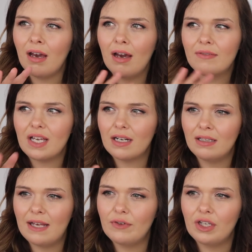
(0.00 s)
10:30,
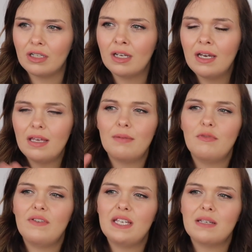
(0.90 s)
11, then
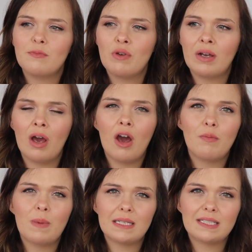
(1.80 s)
we feed him around
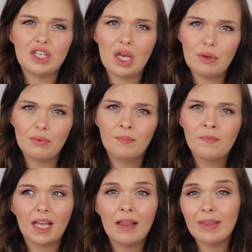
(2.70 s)
2:30,
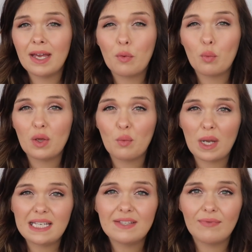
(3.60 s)
and then we
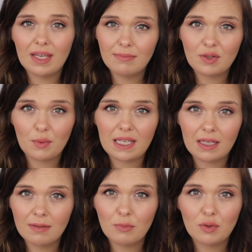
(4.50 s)
wait for him to
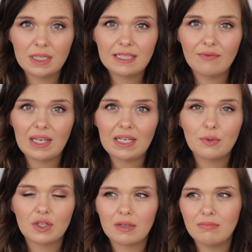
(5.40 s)
wake in the morning to feed,
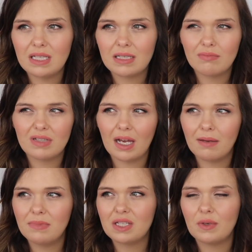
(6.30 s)
which can be
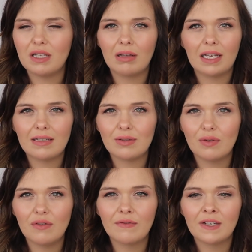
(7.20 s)
sometime between like
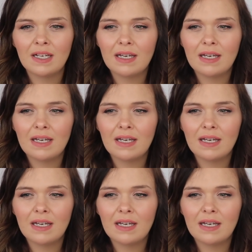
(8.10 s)
sort of